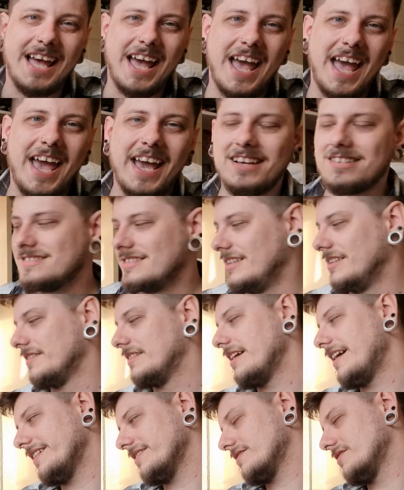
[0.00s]
Excellent.
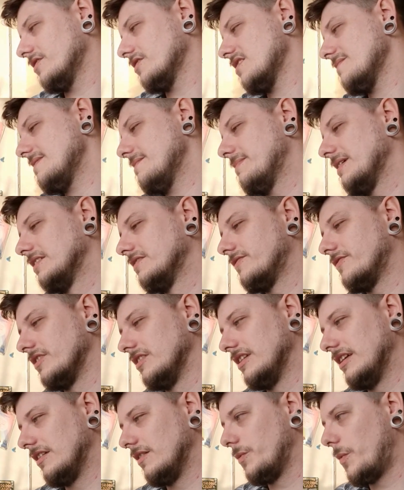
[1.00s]
That's not going to be built for a
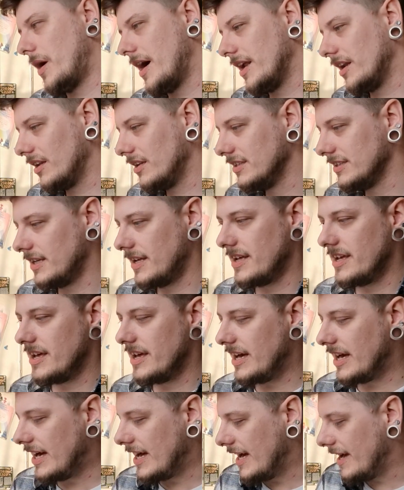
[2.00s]
little while.
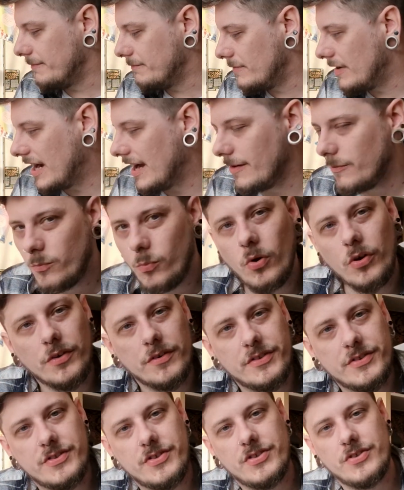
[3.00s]
I
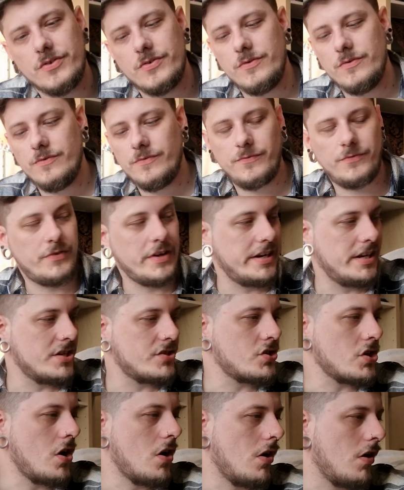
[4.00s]
want to
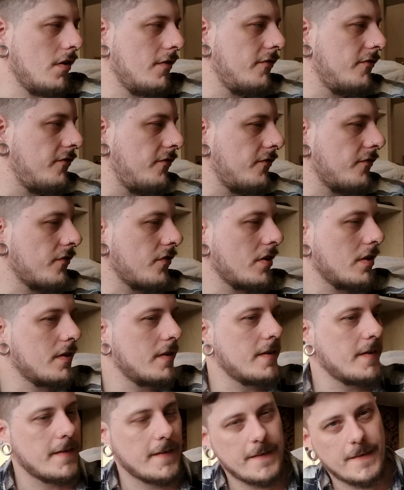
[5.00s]
finish off
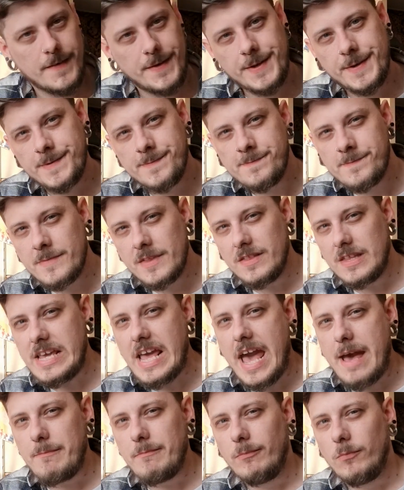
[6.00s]
the
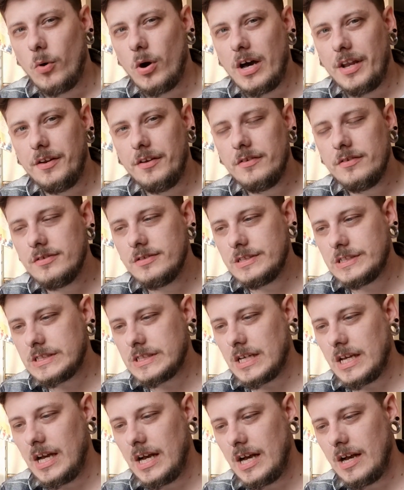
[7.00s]
M1,
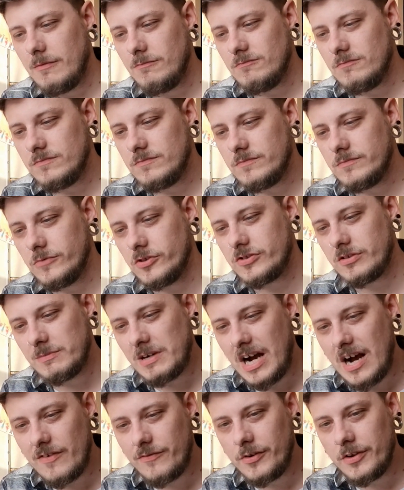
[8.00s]
which I'm
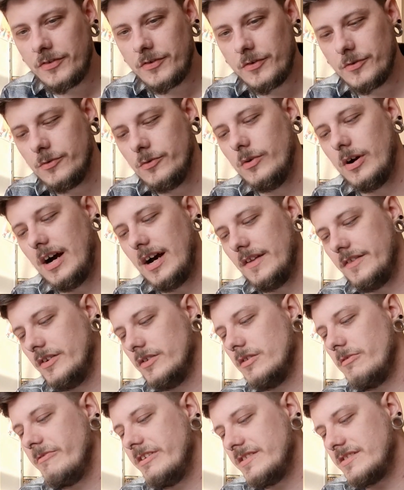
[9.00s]
halfway through, and the
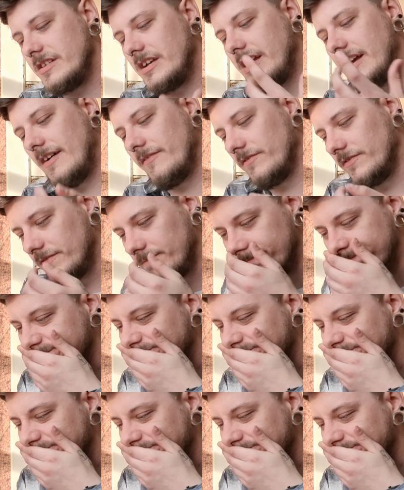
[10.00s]
only reason I haven't